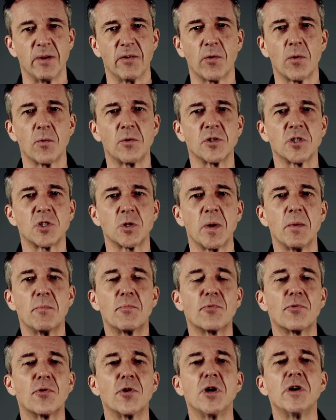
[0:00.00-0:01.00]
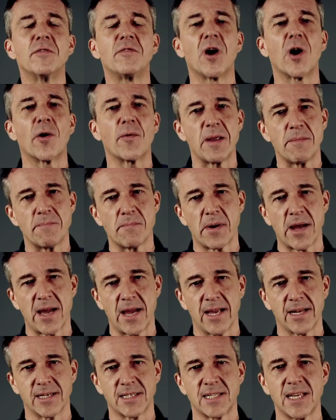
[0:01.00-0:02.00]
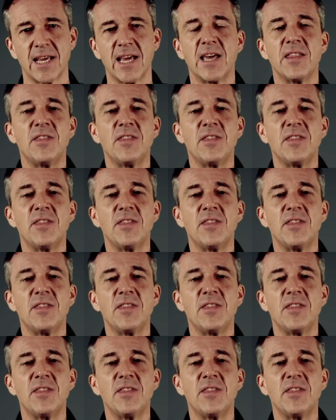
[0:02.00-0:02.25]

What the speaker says: if we want to improve our impact,